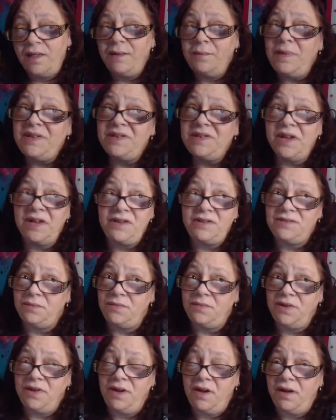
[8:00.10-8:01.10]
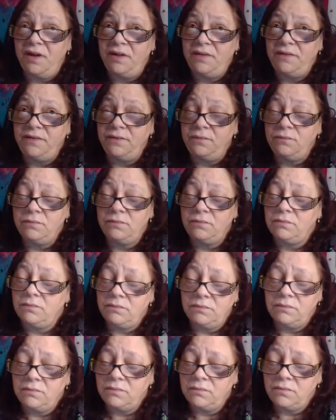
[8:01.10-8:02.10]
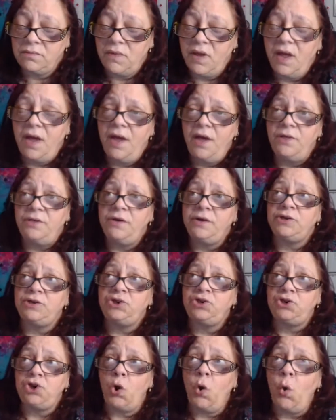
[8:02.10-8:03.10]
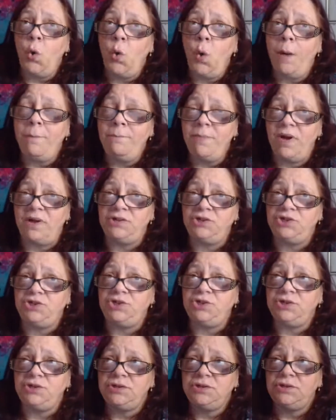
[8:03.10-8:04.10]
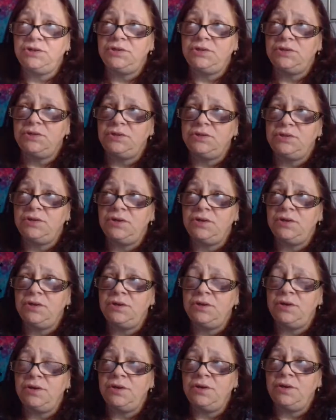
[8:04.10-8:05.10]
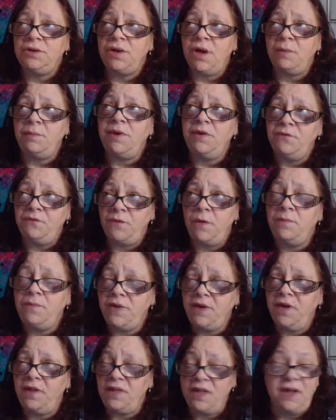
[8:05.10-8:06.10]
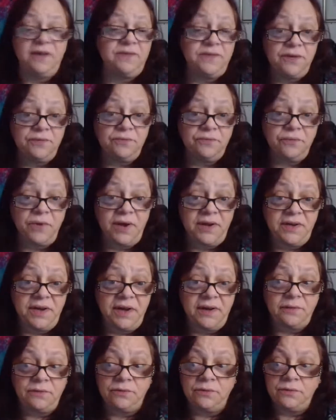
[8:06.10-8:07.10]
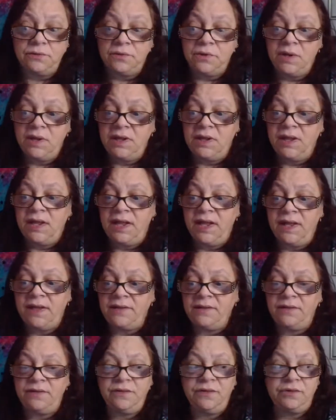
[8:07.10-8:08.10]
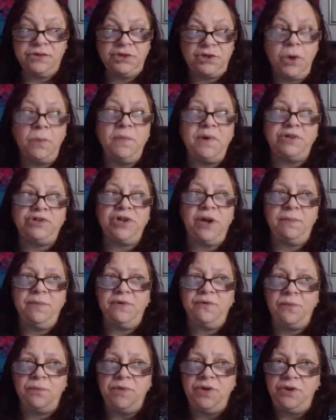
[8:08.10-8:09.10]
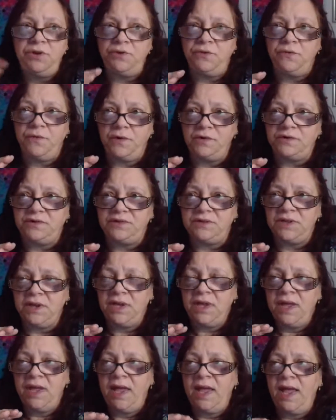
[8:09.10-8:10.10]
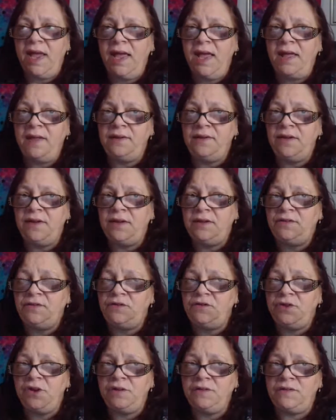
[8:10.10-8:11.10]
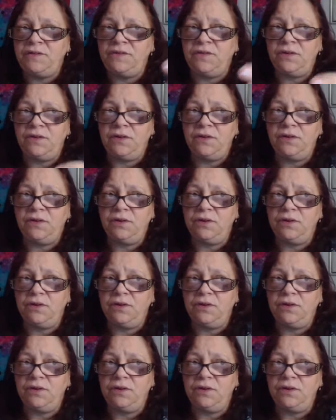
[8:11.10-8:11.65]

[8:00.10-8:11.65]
me tell you something, guys. There's so much coming from the collective right now. And there's so much coming from the universe. And it's just,